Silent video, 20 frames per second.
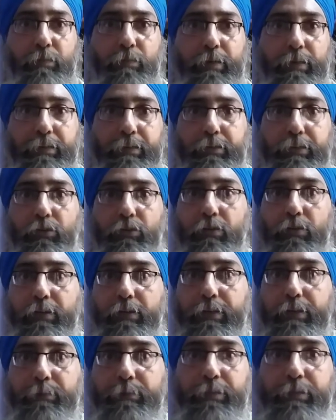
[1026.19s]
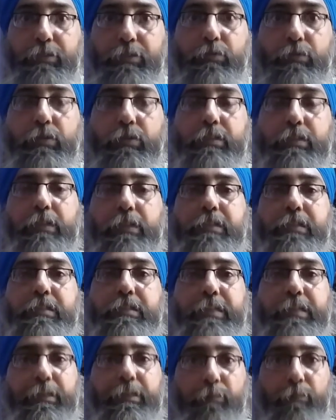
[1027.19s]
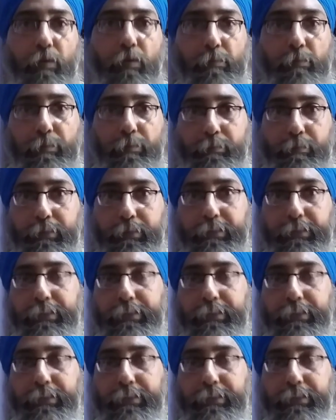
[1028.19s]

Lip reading: battery or a rape is known as a consent problem.